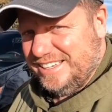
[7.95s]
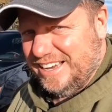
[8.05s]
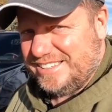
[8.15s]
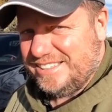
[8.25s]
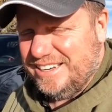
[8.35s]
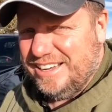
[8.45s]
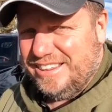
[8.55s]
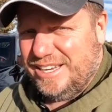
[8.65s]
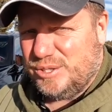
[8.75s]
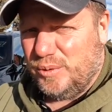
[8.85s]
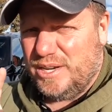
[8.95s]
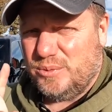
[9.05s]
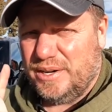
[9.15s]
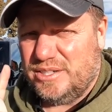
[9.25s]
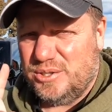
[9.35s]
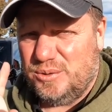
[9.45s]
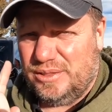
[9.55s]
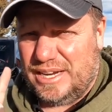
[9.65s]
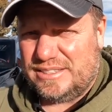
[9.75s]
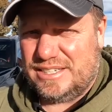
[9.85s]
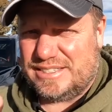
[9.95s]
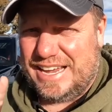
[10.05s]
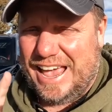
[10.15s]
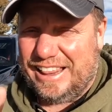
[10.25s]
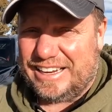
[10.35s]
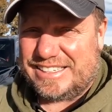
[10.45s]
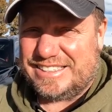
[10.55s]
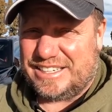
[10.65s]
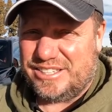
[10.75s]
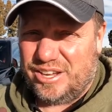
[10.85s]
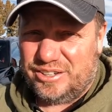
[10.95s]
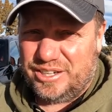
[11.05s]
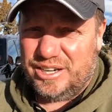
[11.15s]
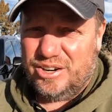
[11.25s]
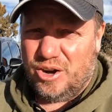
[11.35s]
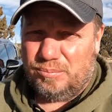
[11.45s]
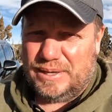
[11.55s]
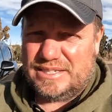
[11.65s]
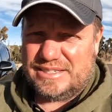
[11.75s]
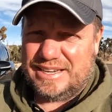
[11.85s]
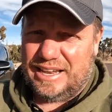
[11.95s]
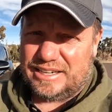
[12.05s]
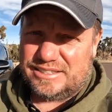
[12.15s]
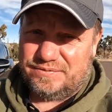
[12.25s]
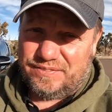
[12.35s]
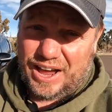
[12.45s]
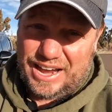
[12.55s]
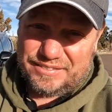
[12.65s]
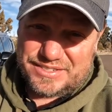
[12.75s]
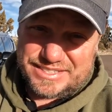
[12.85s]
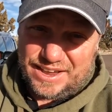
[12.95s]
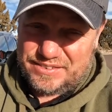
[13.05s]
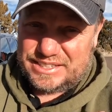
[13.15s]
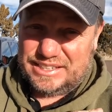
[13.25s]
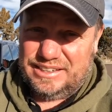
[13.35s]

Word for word: Yes, the 2022 Lexus LX600 places the LX570.